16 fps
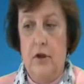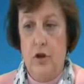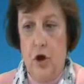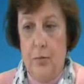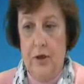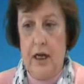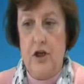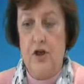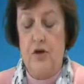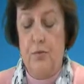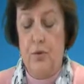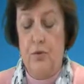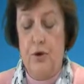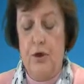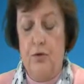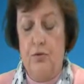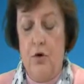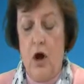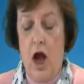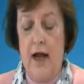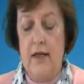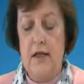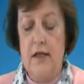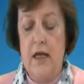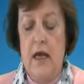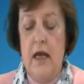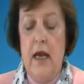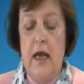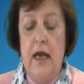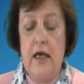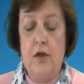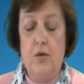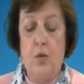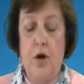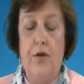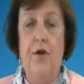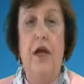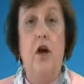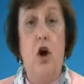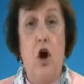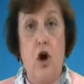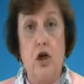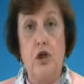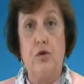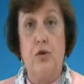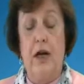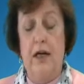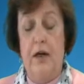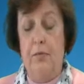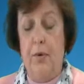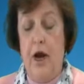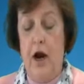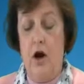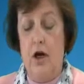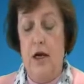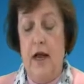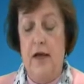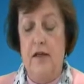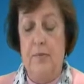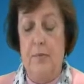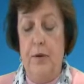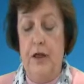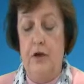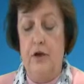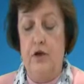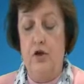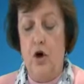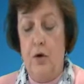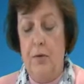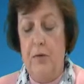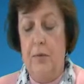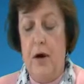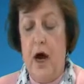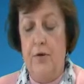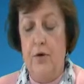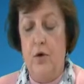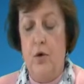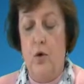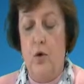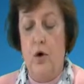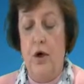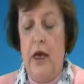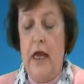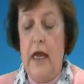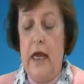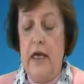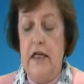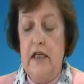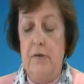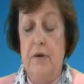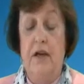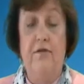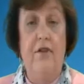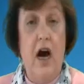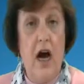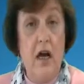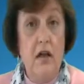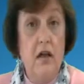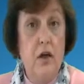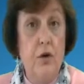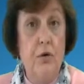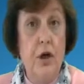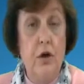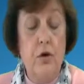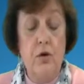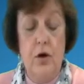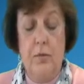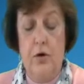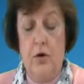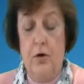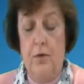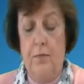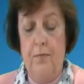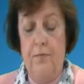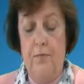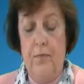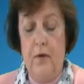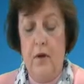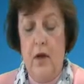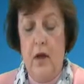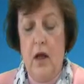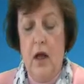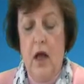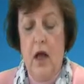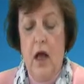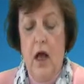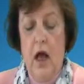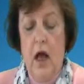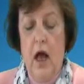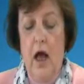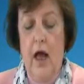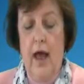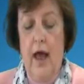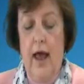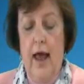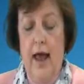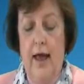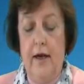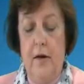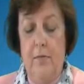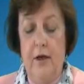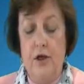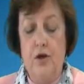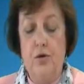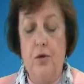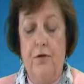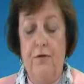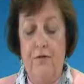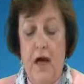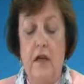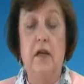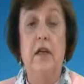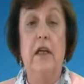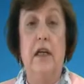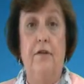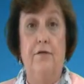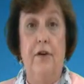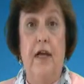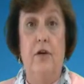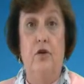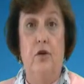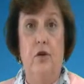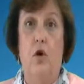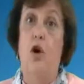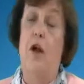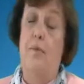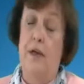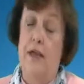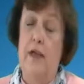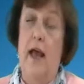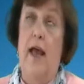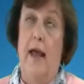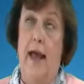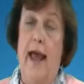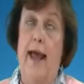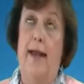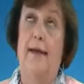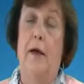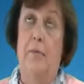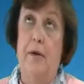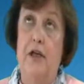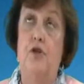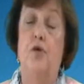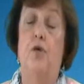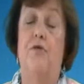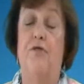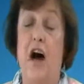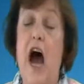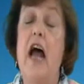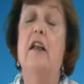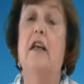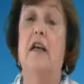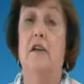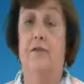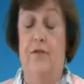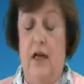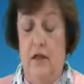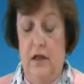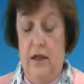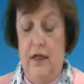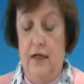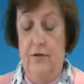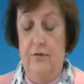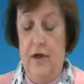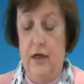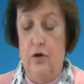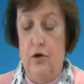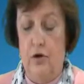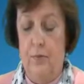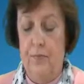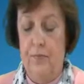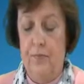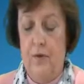termination of parental rights is where the incarcerated parent has been determined by the court to be a violent career criminal, an habitual felony offender, an habitual violent felony offender,